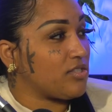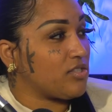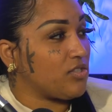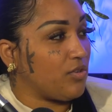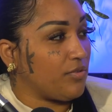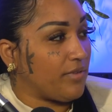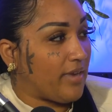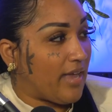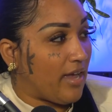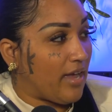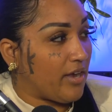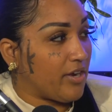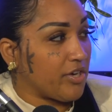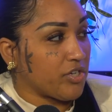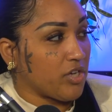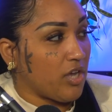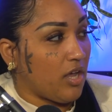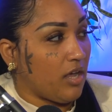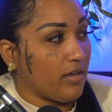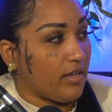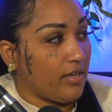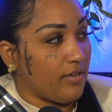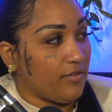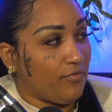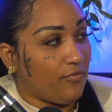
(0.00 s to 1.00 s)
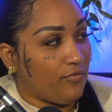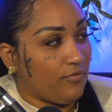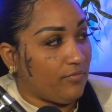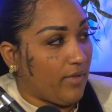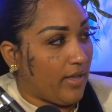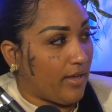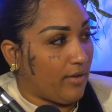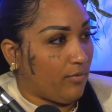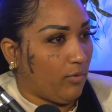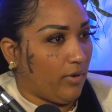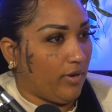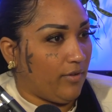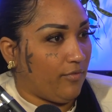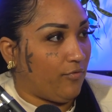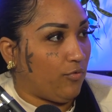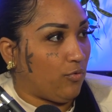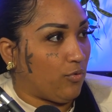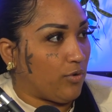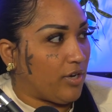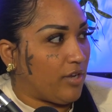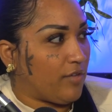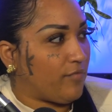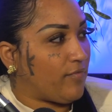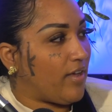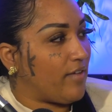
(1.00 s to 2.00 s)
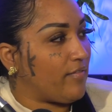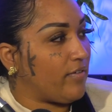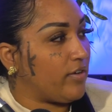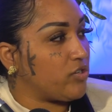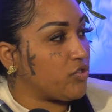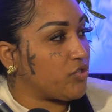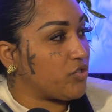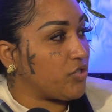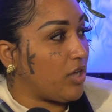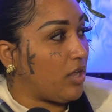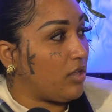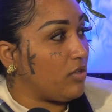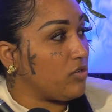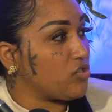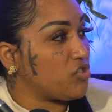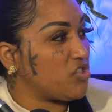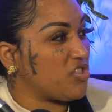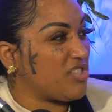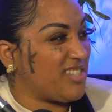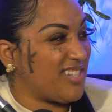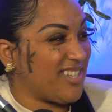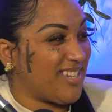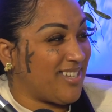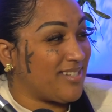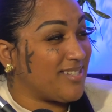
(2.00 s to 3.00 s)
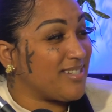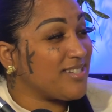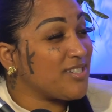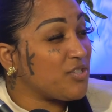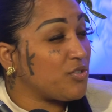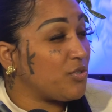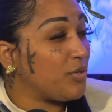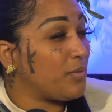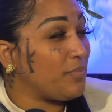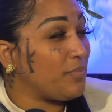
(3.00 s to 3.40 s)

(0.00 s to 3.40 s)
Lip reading: So now you're talking $4,500 just to get into a